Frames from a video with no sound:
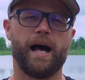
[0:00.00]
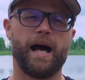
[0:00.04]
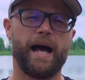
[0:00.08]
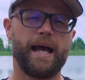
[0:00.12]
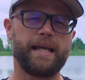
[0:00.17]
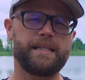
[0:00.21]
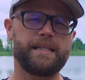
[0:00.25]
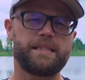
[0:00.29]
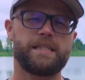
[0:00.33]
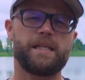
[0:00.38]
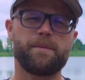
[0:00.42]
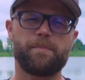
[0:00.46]

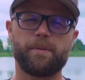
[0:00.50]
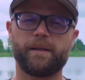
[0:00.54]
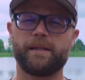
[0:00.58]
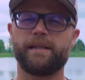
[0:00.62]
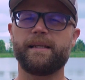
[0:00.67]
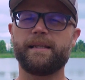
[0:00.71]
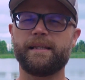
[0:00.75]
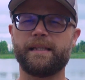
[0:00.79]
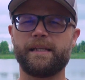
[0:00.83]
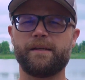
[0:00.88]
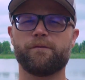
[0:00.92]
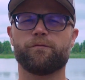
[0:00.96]
I
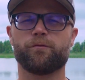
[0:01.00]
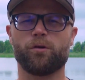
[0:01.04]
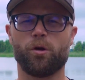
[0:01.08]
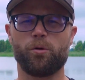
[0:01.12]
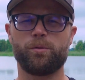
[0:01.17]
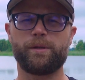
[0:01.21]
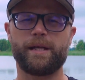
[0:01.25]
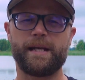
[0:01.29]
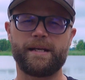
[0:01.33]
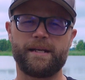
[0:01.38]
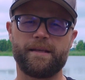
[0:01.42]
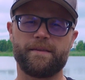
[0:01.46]
typically leave
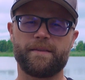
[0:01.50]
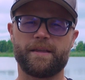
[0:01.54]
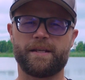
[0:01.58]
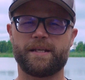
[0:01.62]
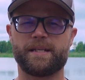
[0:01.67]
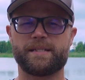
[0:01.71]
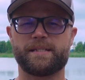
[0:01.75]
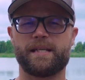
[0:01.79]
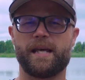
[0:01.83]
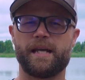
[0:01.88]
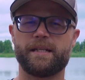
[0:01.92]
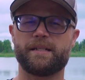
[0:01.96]
rotating the
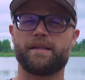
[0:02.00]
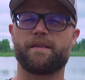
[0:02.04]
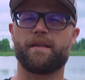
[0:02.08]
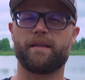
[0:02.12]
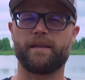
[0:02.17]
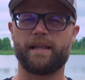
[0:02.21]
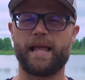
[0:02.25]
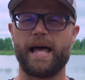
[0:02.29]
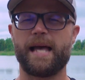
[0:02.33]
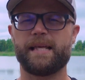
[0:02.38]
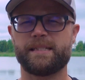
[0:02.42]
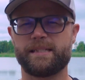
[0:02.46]
design to the
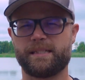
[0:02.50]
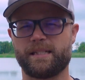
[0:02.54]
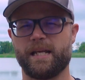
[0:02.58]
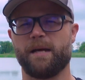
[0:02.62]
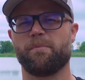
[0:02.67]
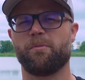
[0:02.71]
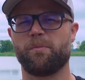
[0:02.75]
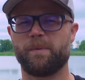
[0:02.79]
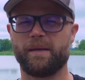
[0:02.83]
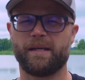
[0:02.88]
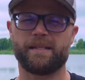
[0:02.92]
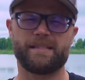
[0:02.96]
last
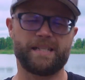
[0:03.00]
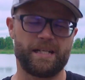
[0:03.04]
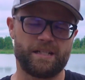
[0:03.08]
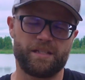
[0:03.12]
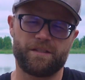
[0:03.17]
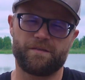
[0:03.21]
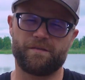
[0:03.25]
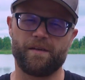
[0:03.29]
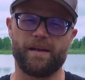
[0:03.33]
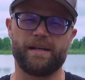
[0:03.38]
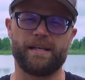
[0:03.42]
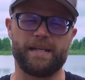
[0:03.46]
step because I
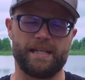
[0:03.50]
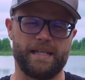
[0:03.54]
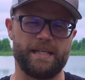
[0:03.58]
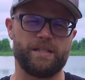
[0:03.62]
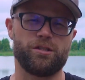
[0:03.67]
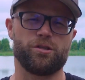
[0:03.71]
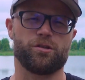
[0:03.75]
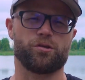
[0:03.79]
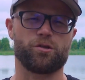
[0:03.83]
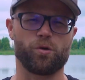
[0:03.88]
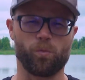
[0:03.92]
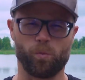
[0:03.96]
just find it
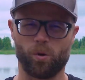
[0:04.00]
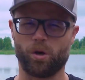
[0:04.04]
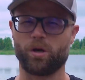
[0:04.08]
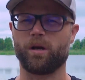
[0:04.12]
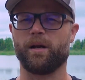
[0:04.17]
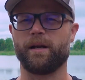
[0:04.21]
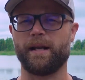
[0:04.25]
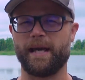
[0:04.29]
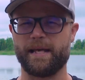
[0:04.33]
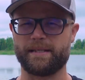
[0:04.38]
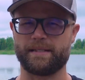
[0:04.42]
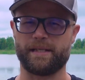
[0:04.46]
easier to work
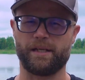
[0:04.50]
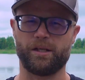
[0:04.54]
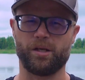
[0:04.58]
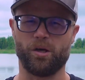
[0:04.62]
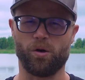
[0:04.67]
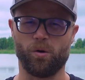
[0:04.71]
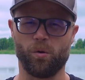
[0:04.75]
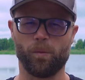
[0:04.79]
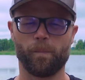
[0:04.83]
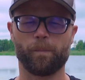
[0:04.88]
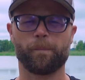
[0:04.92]
on as I go.